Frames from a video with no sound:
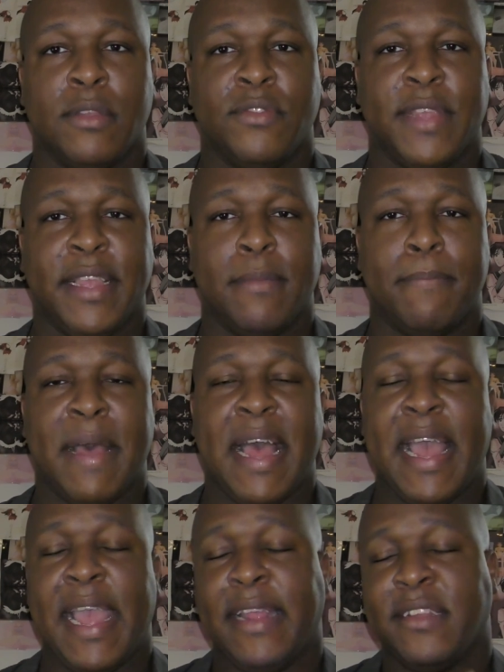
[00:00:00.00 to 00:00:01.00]
say
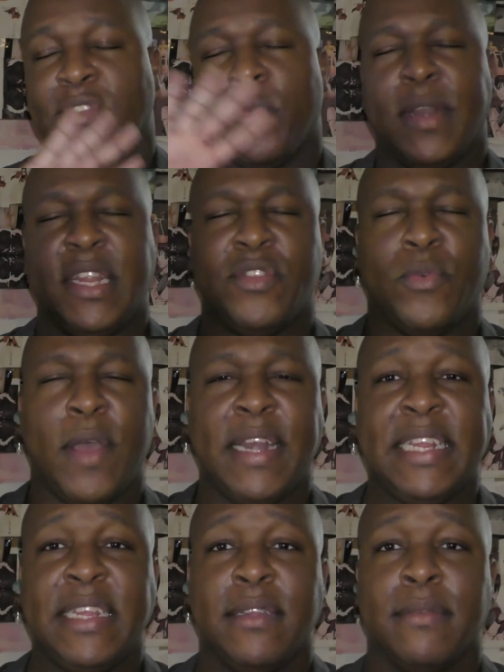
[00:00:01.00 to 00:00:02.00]
goodbye to
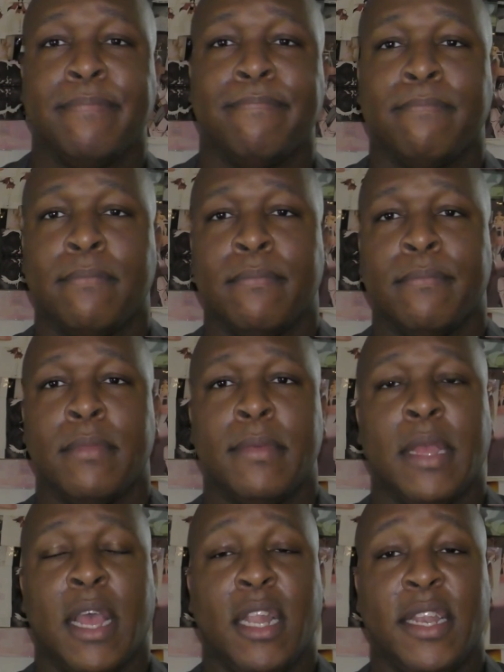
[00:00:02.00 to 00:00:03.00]
2020.
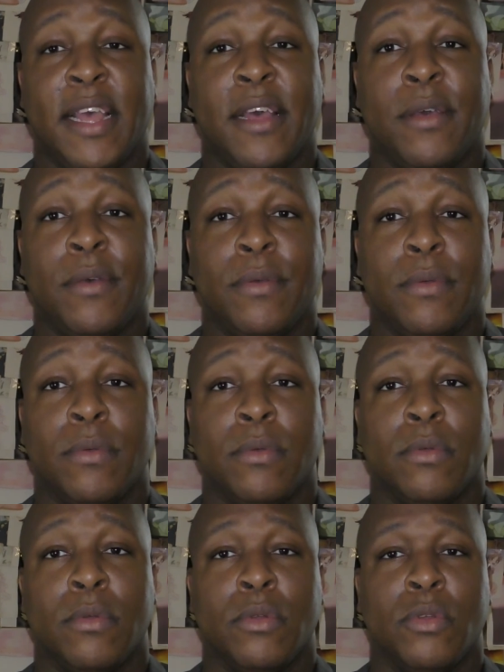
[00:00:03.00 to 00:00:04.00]
Hello,
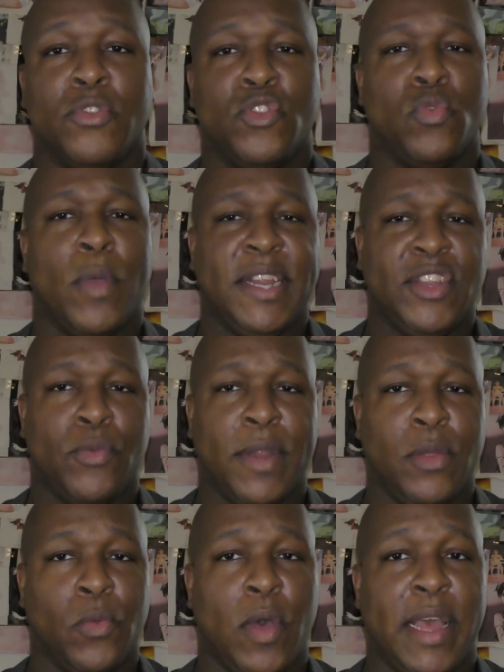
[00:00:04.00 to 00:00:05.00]

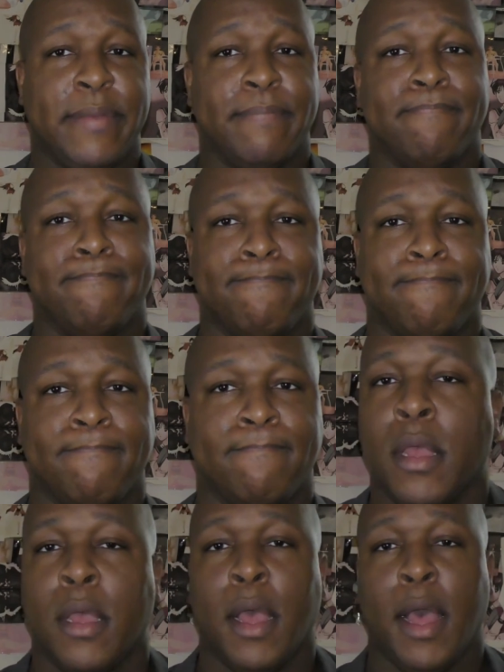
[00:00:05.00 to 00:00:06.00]
2021.
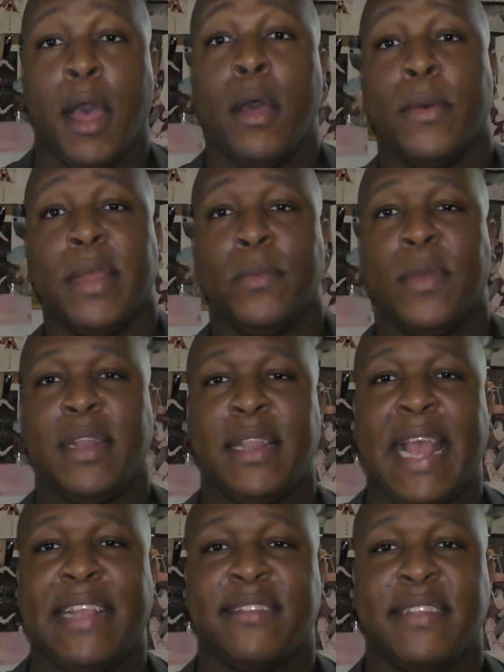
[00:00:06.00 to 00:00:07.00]
Oh, and one
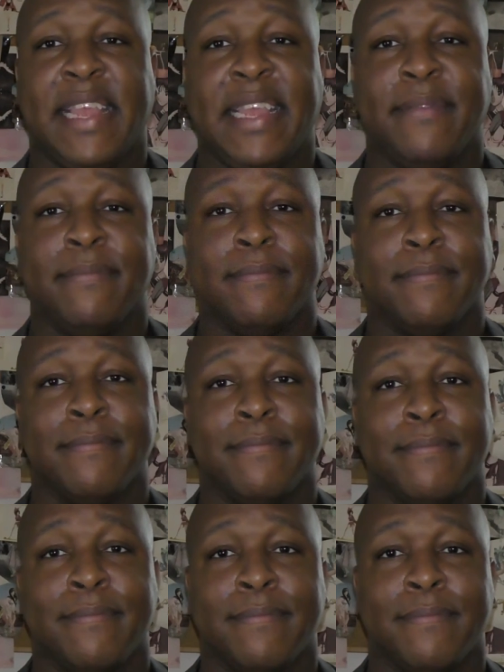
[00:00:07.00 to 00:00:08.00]
last thing.
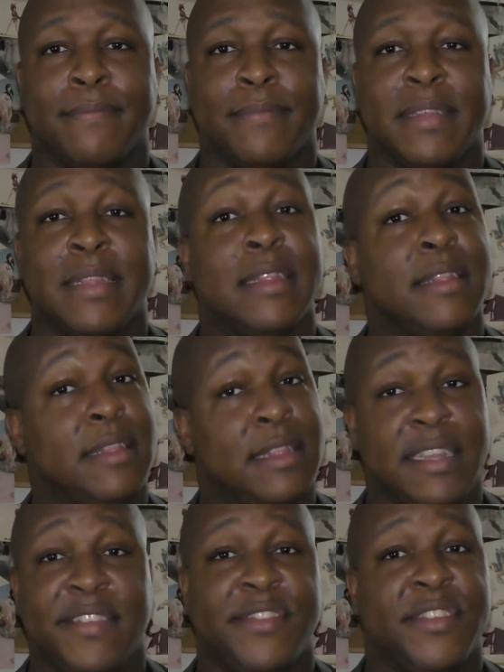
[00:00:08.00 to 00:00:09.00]
At
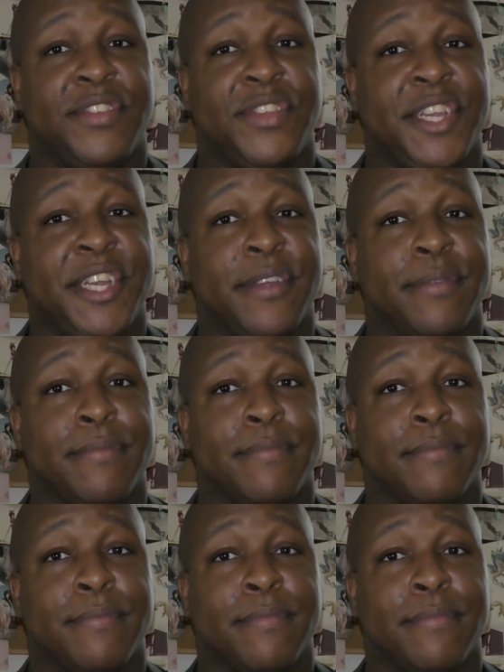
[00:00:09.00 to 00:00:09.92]
least this year,